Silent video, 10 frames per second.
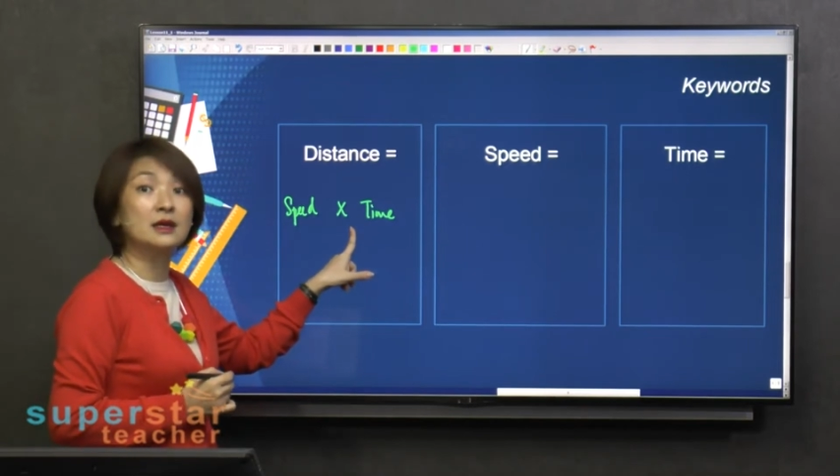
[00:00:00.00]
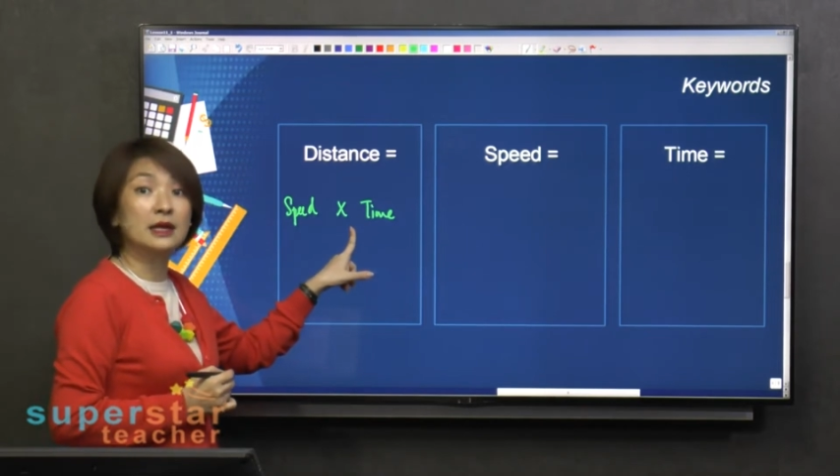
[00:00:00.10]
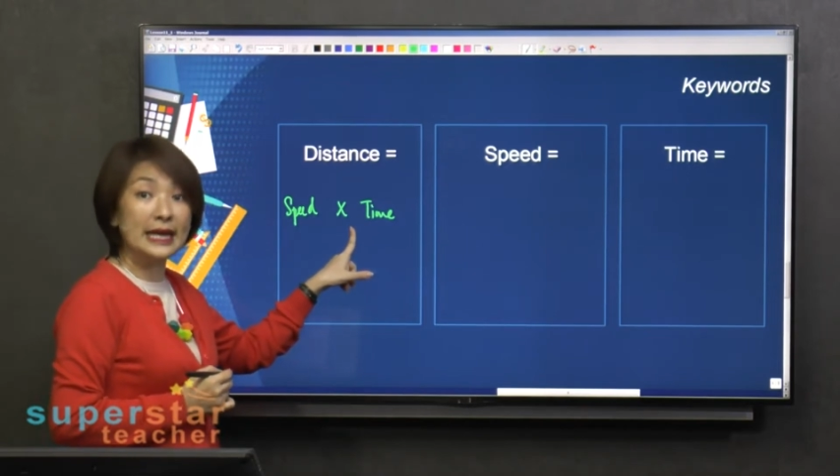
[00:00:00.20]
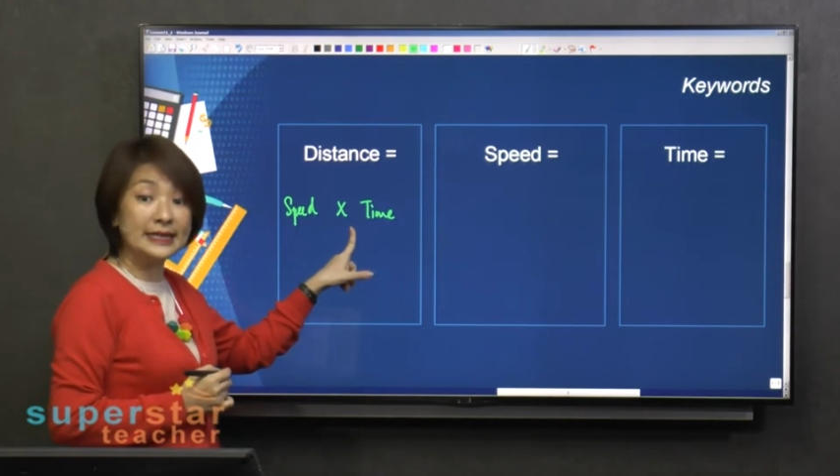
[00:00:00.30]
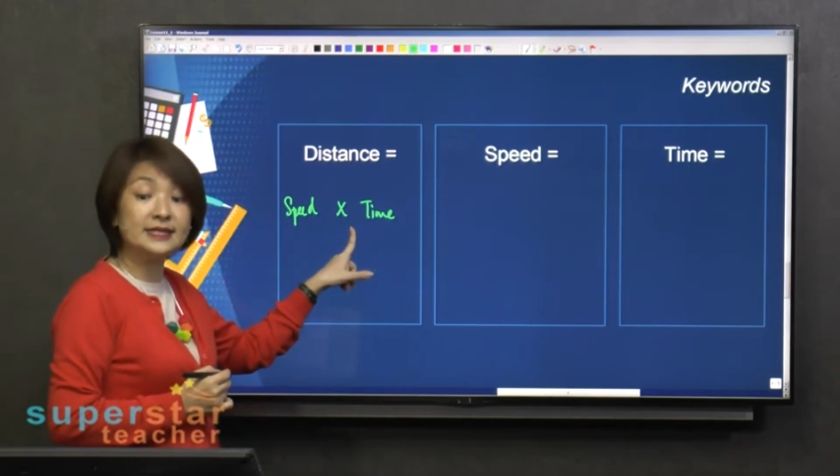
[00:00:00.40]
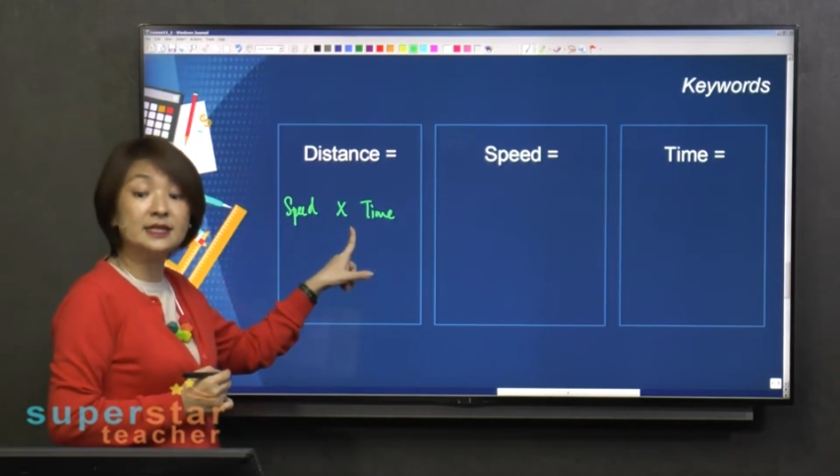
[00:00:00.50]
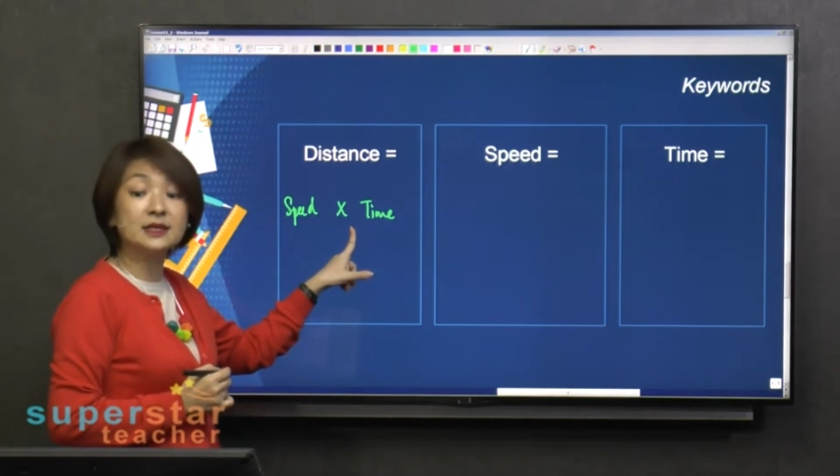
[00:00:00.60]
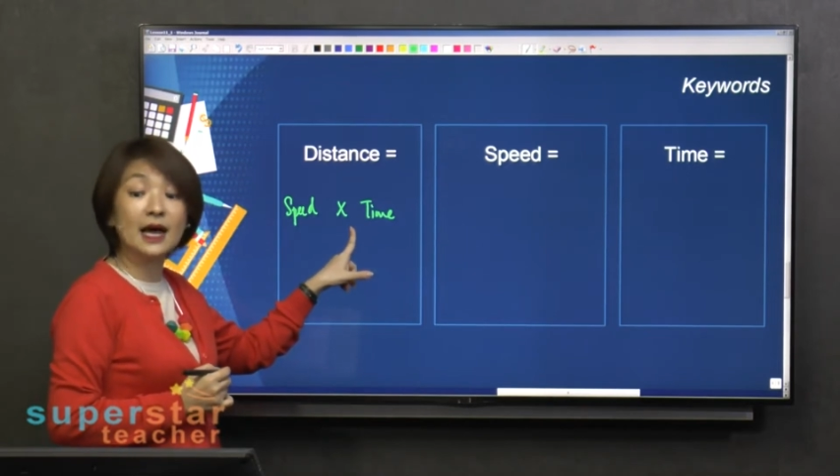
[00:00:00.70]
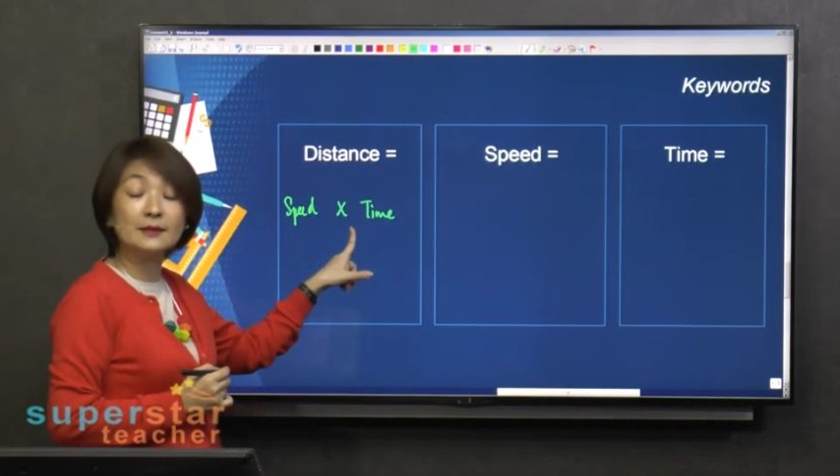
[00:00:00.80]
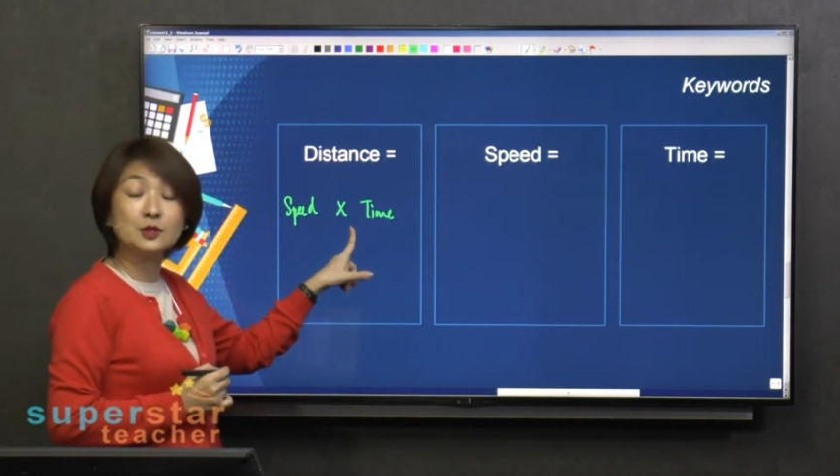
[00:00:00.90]
80
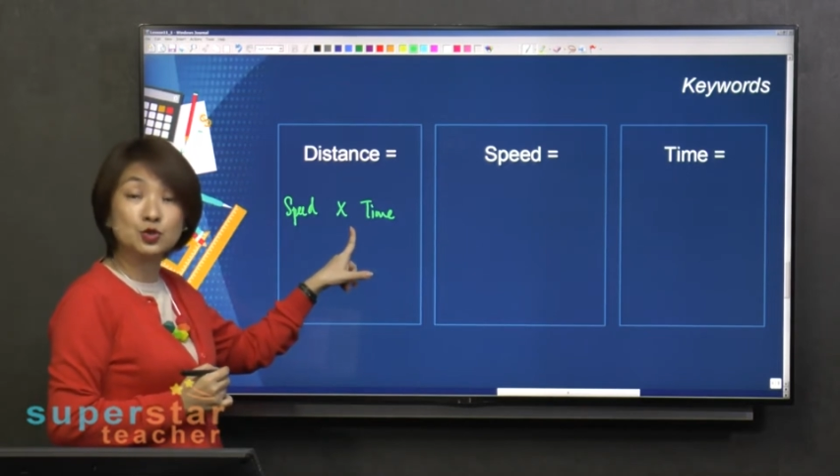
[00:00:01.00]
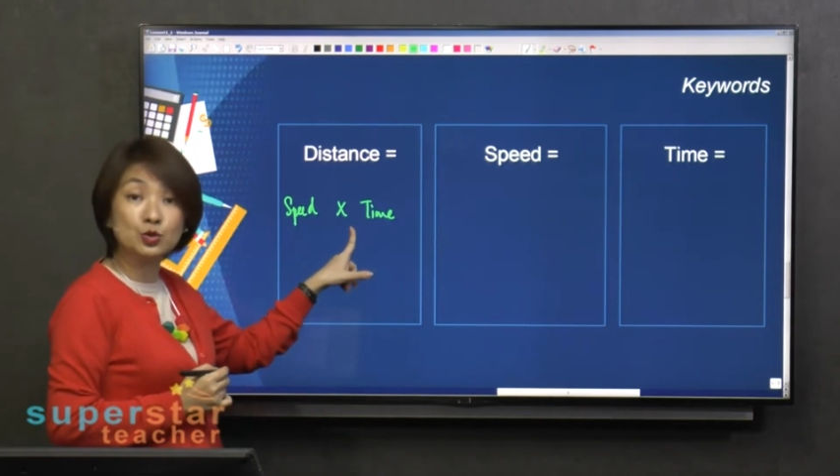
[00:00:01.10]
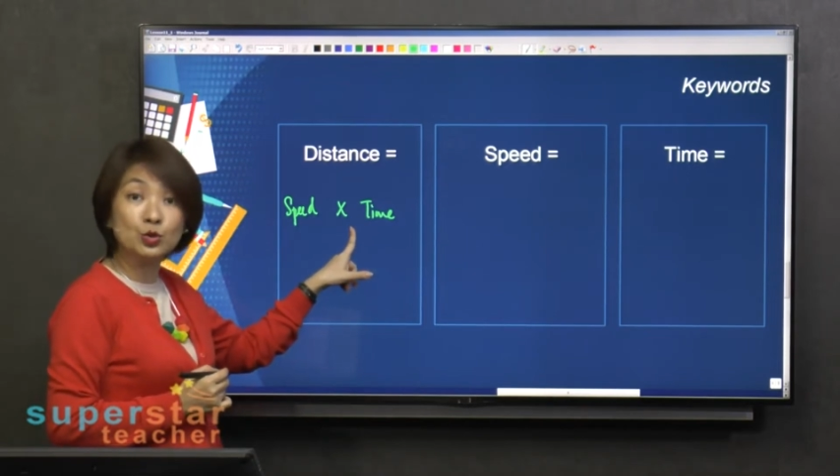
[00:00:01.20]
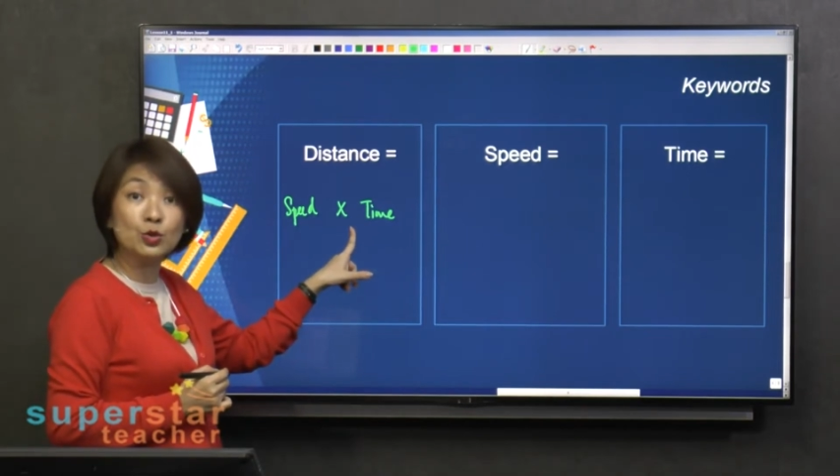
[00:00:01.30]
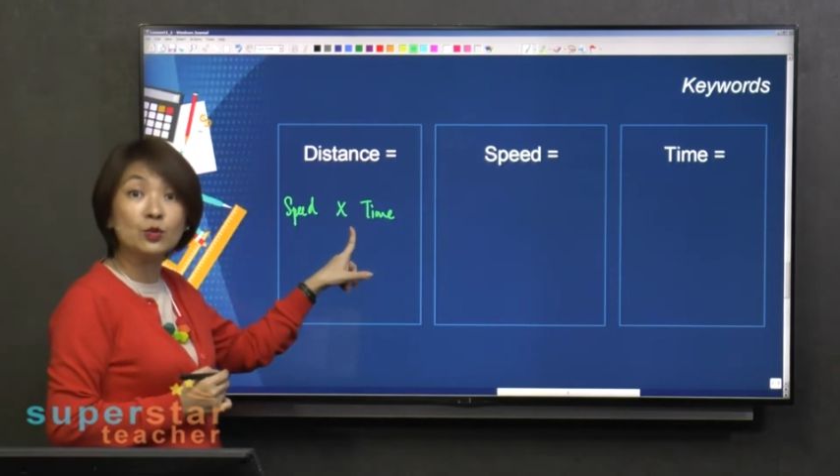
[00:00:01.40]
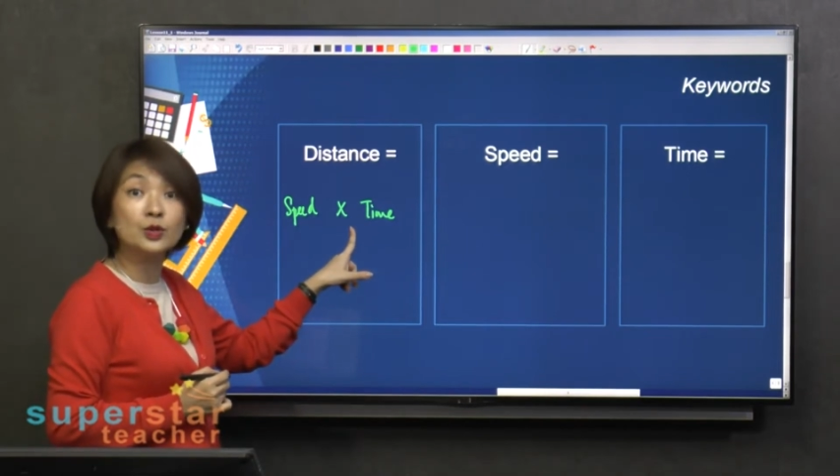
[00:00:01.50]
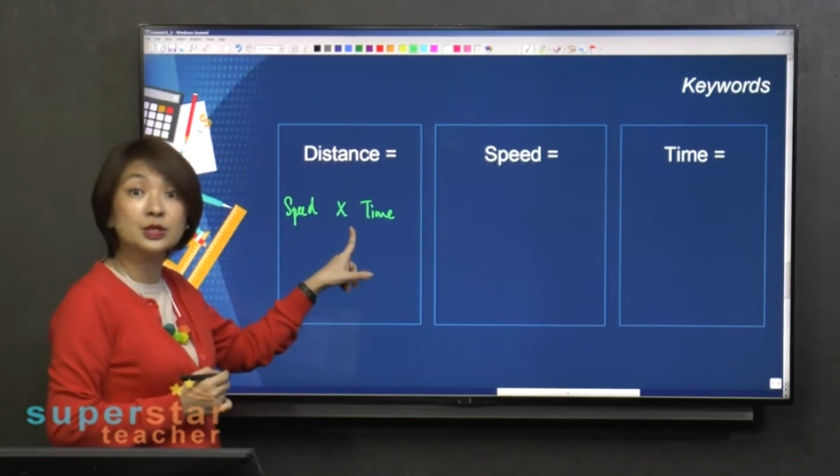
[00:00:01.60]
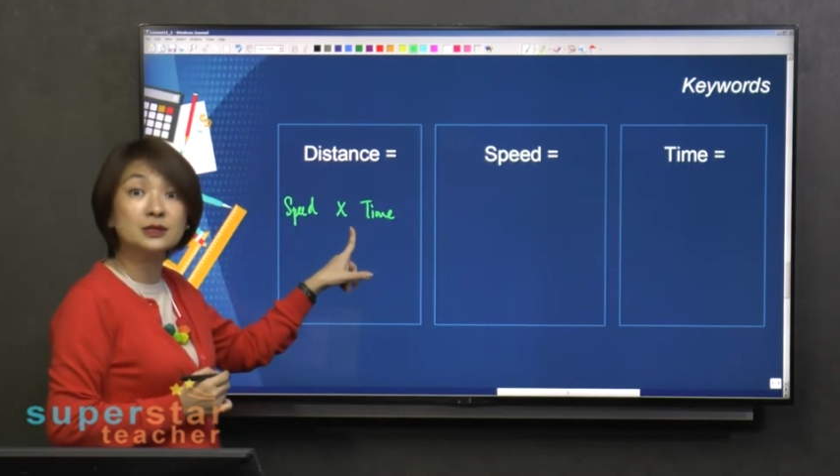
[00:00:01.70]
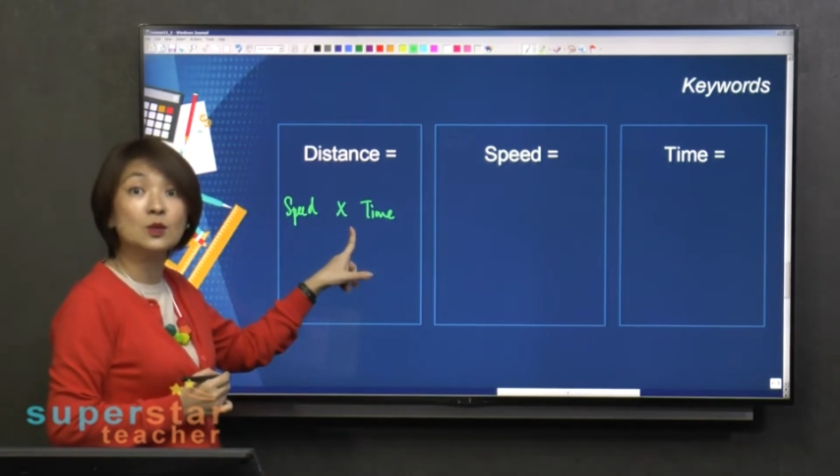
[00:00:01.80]
times 2, which is